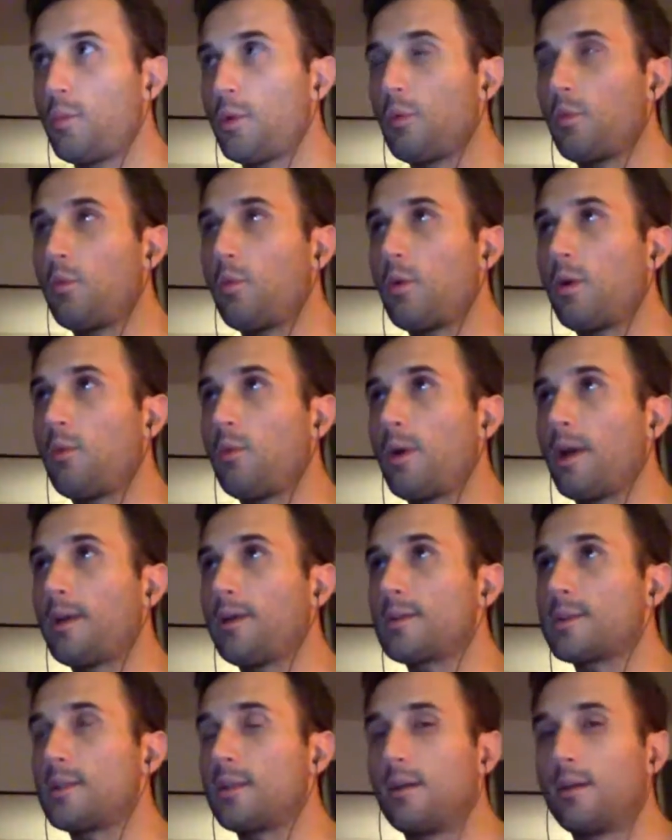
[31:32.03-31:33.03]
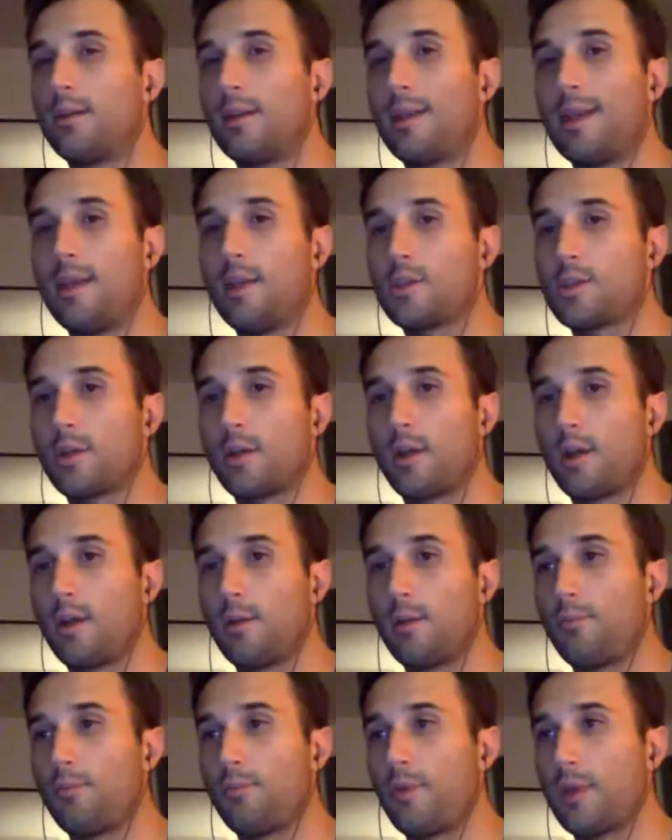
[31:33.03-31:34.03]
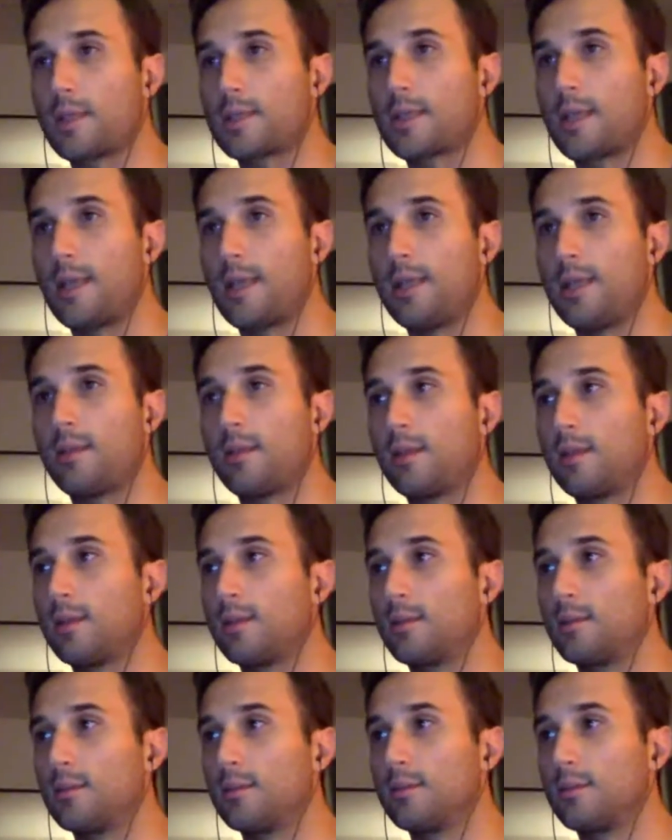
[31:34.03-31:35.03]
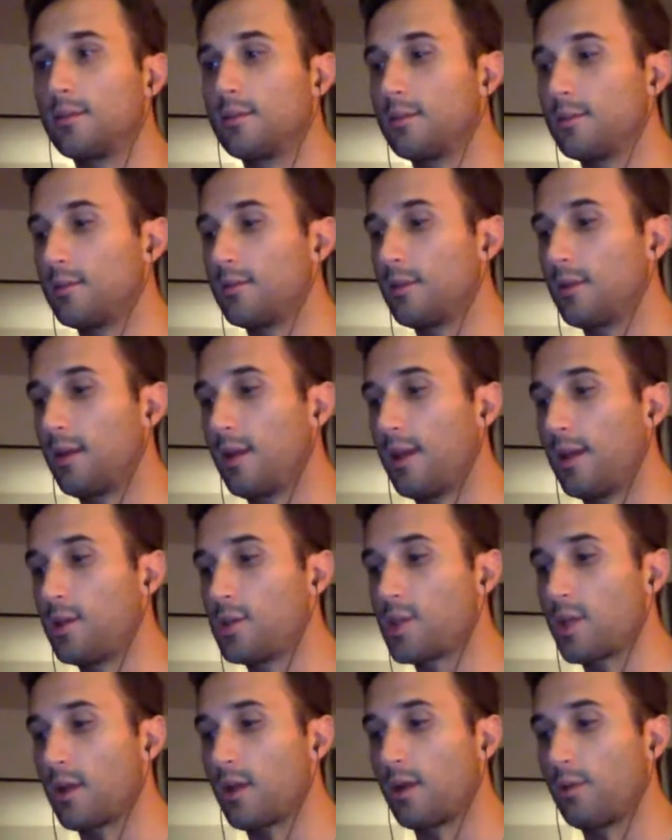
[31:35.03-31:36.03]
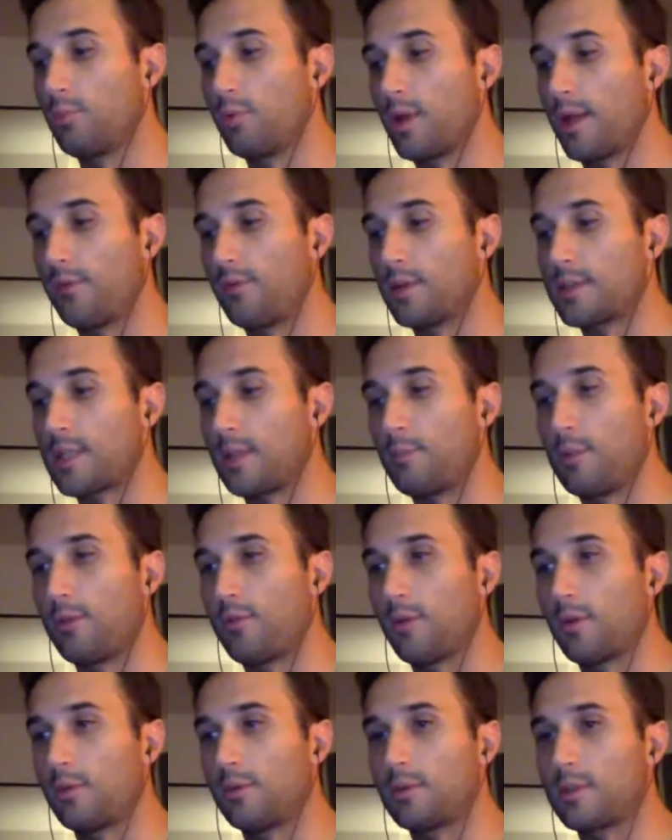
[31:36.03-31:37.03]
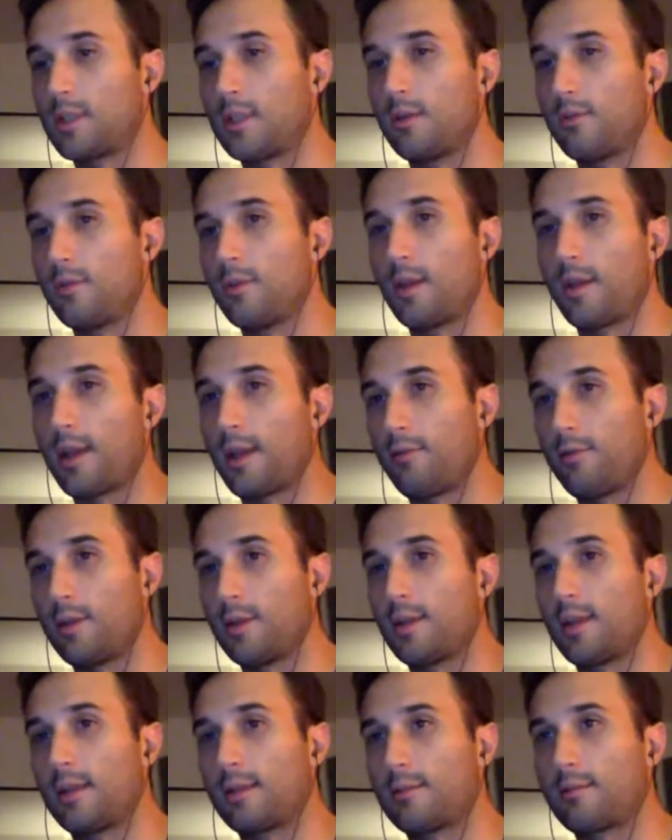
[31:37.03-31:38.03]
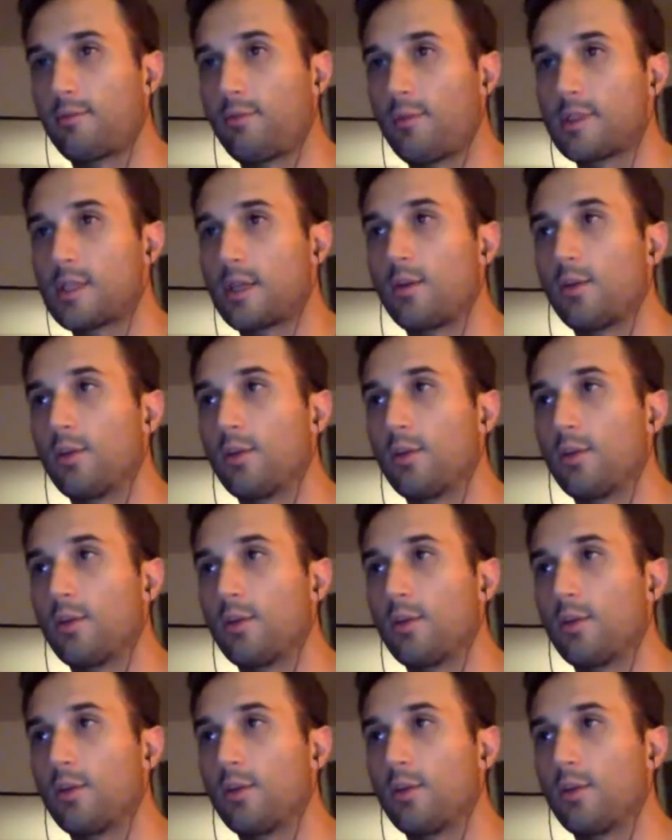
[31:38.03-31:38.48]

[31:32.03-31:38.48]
why does the Asia hub fix anything? The Asia hub would have the same difficulty of not having that physical